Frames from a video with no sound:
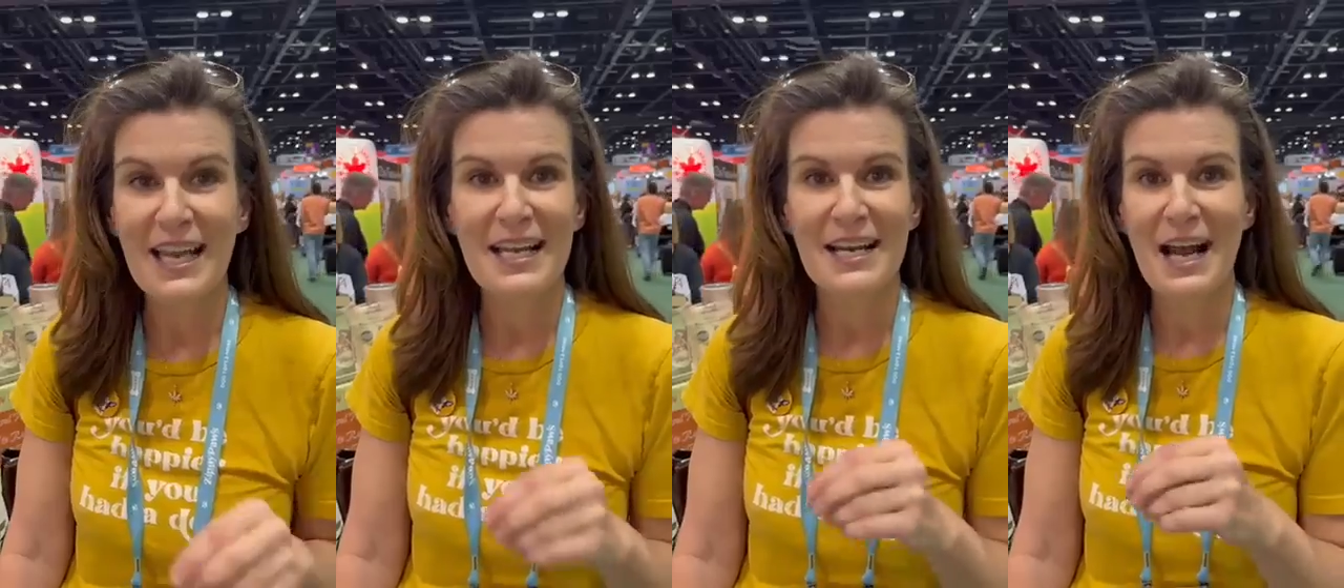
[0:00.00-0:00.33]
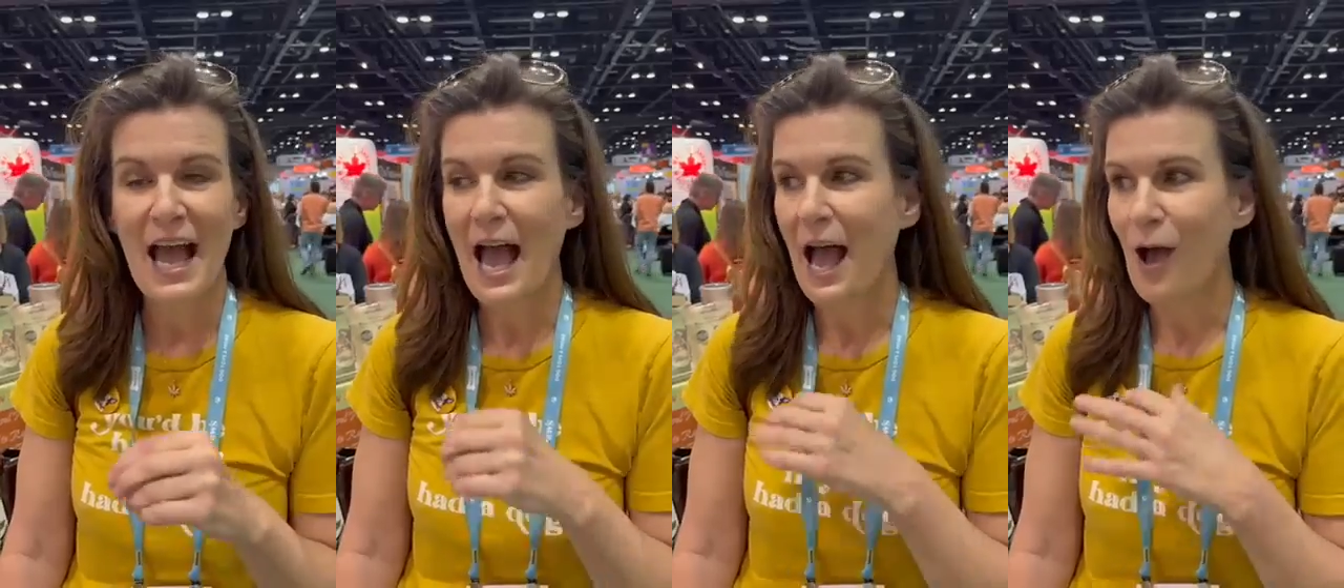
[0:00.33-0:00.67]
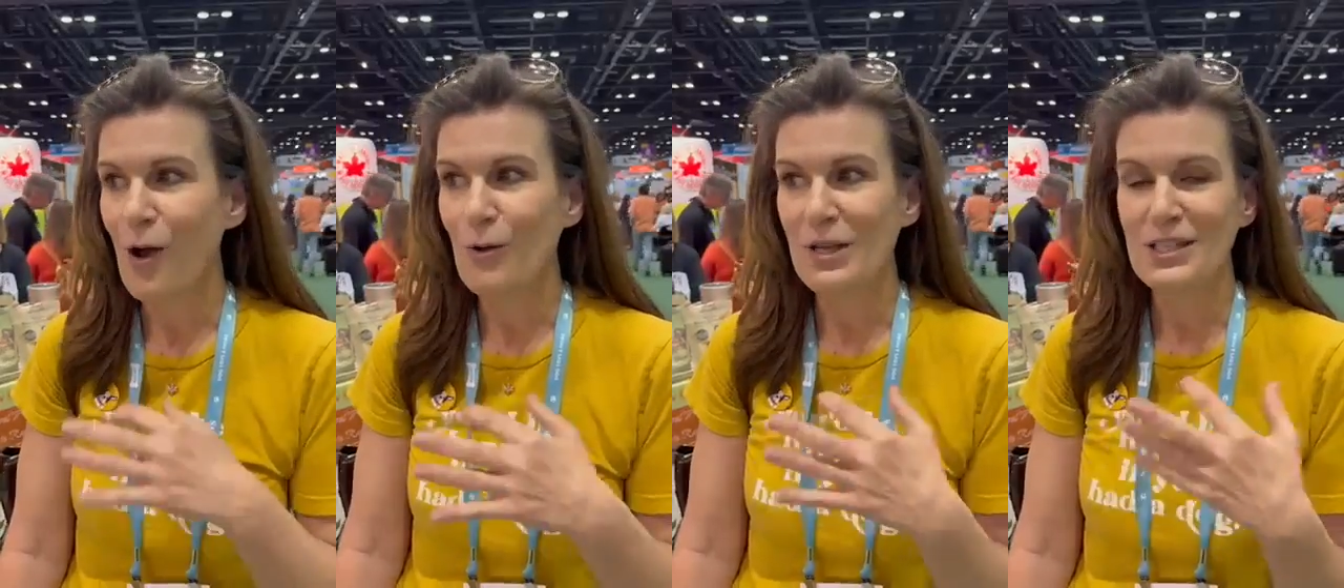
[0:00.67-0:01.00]
and
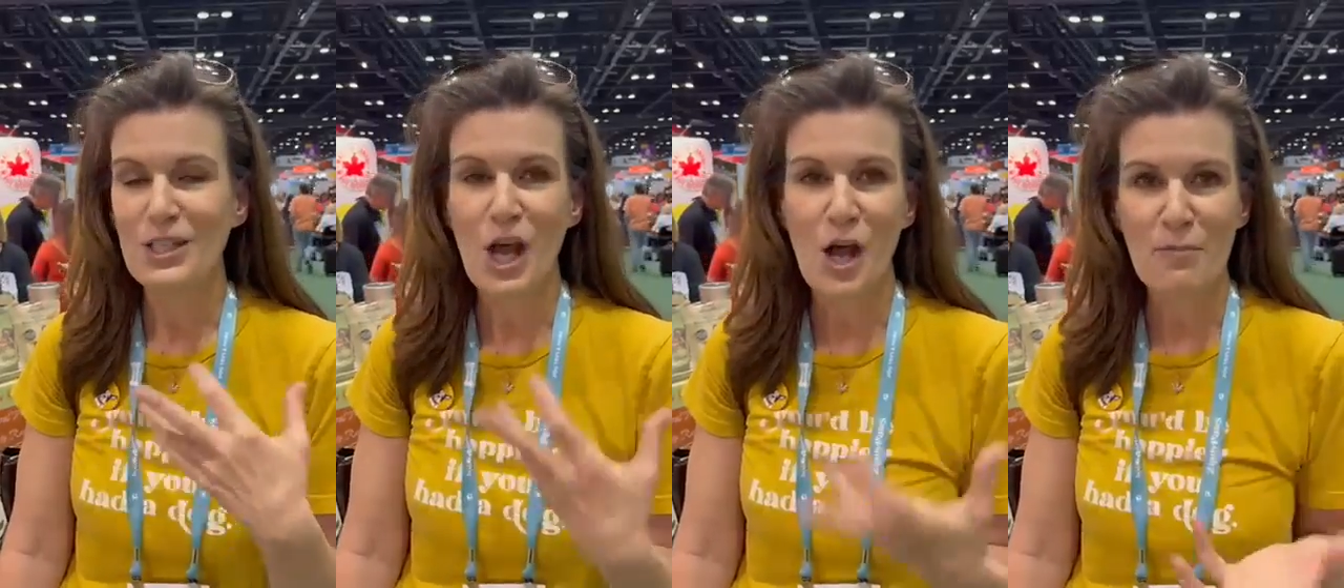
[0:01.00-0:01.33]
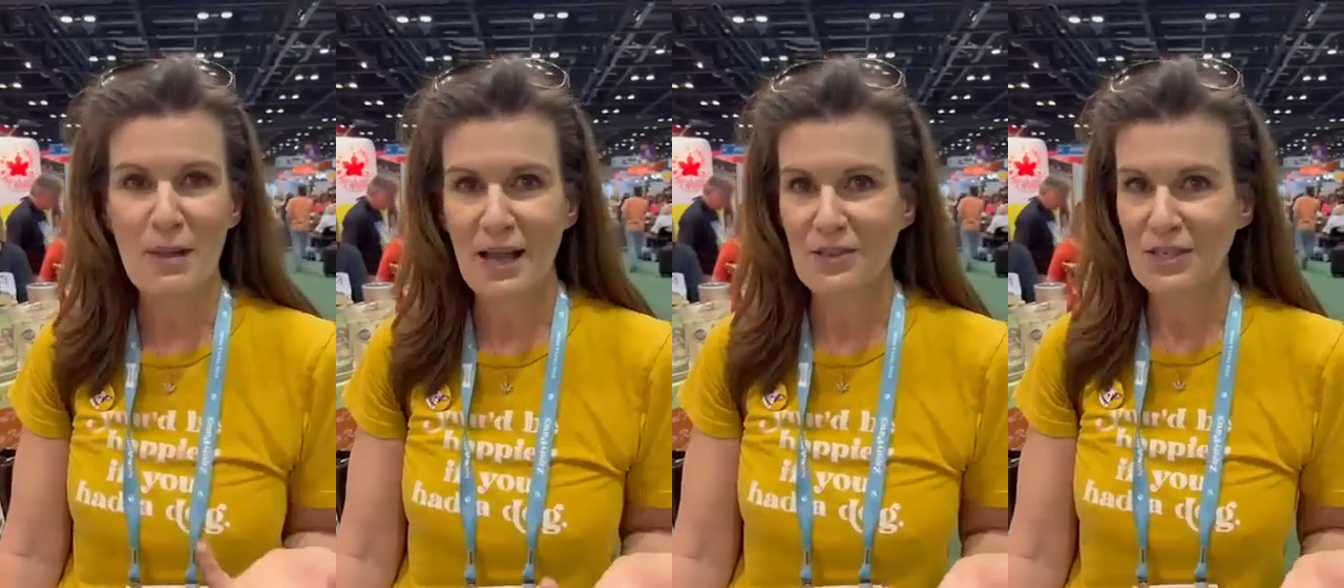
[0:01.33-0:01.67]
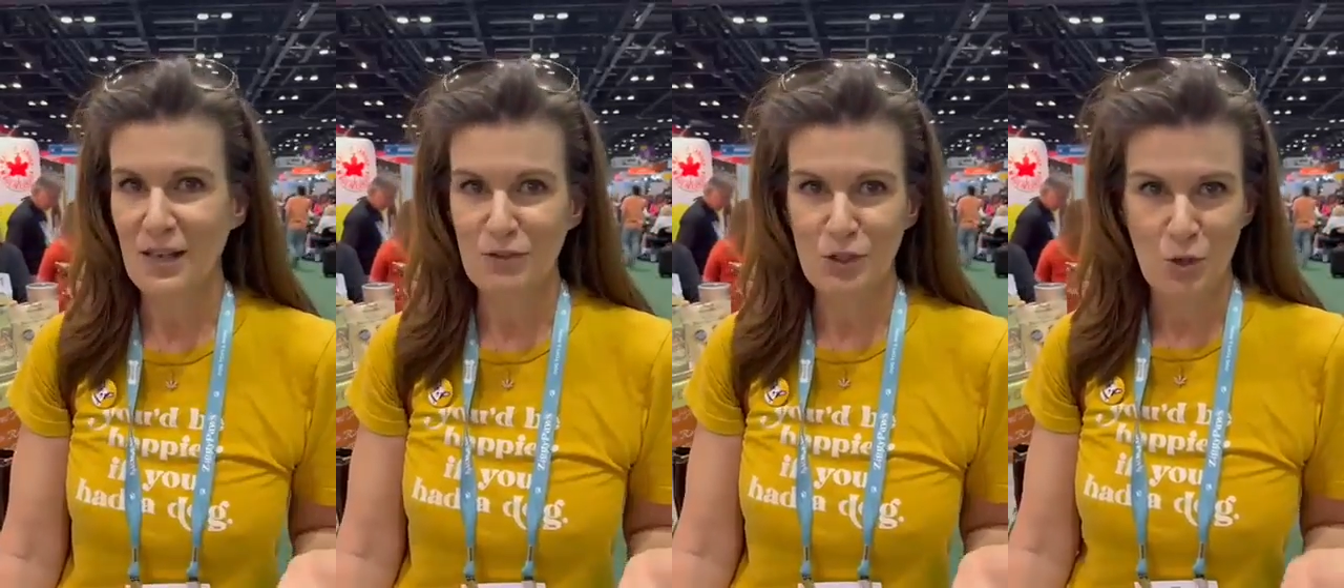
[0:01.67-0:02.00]
how its
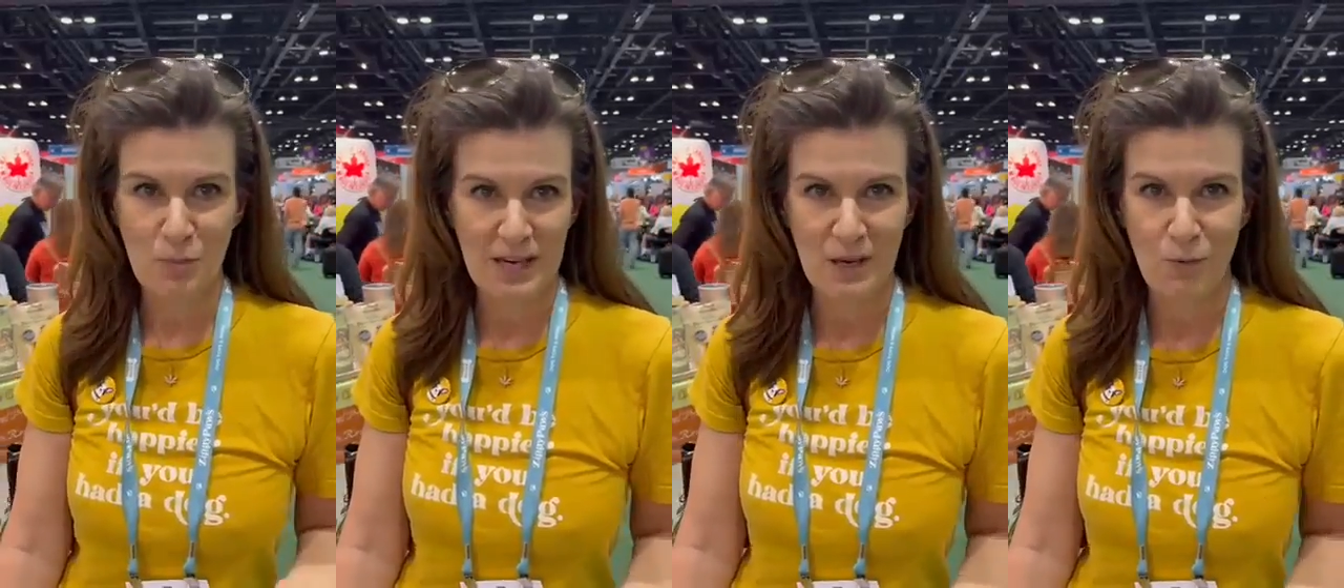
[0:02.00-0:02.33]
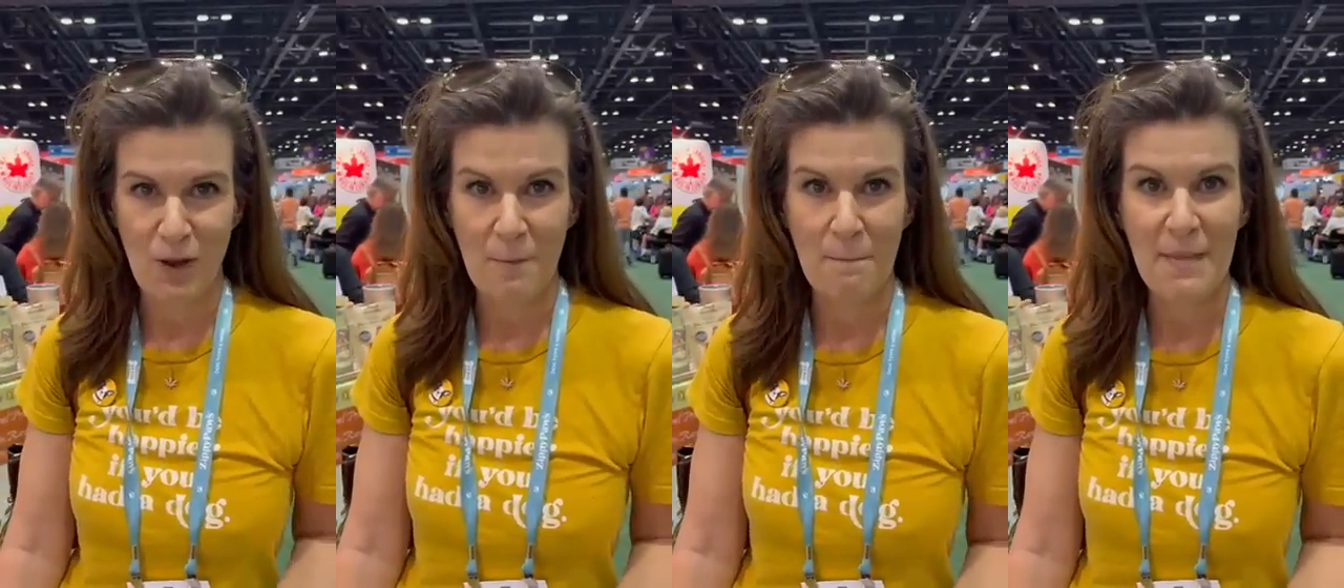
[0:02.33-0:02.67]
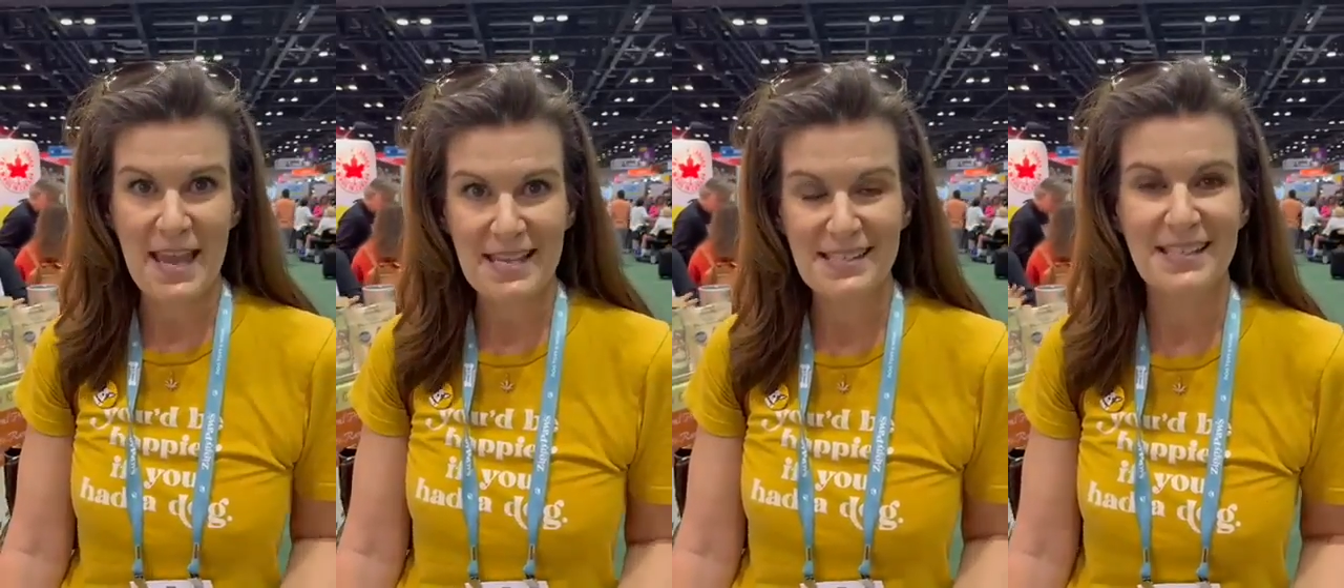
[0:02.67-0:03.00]
compounds have so many
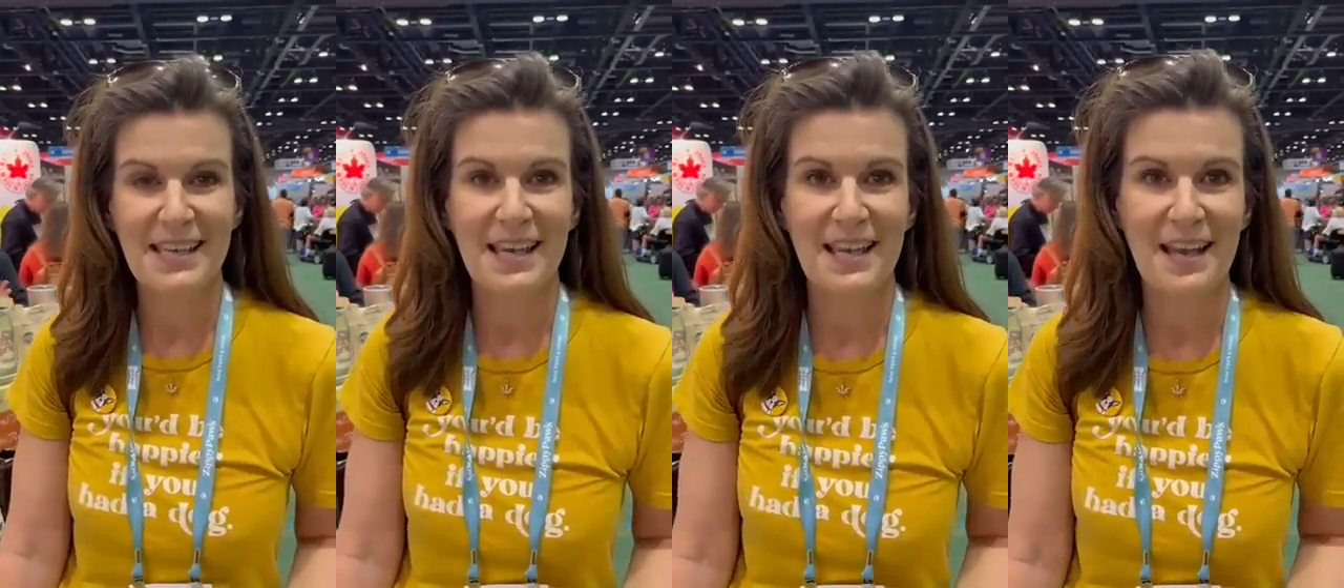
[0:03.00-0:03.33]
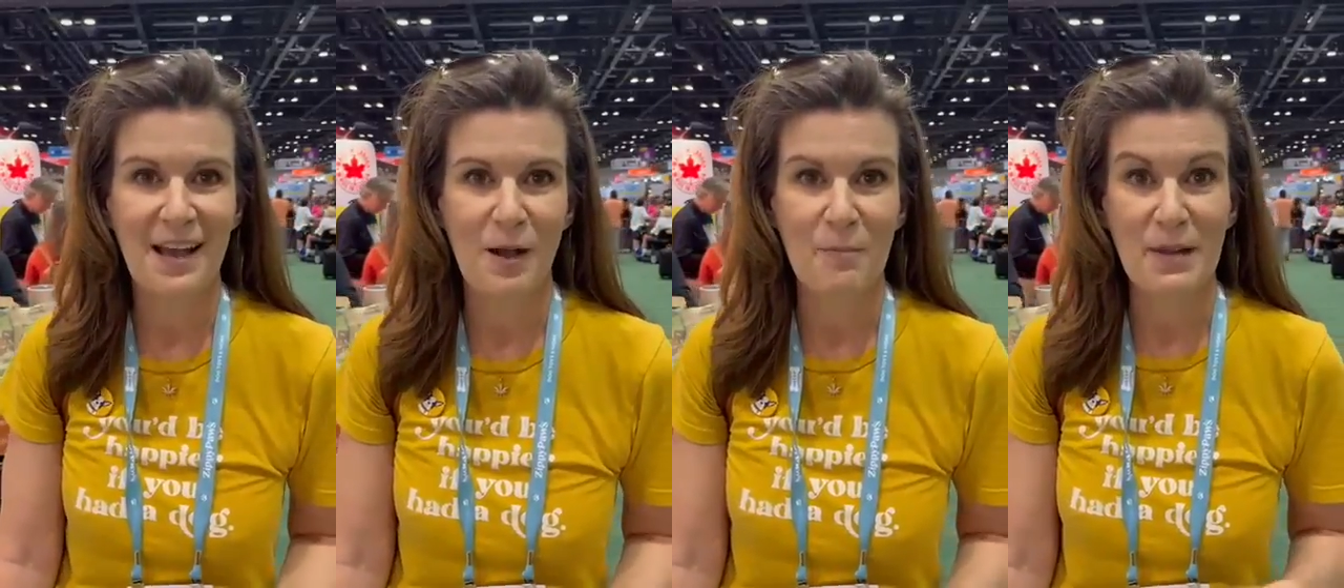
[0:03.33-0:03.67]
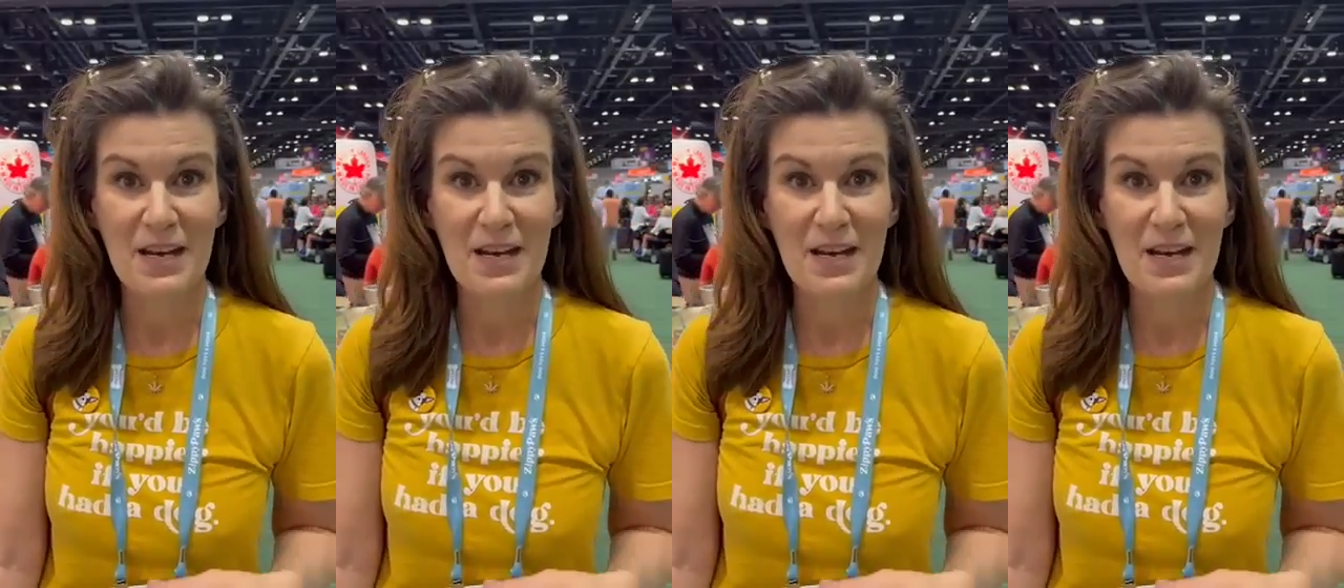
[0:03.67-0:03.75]
amazing uh,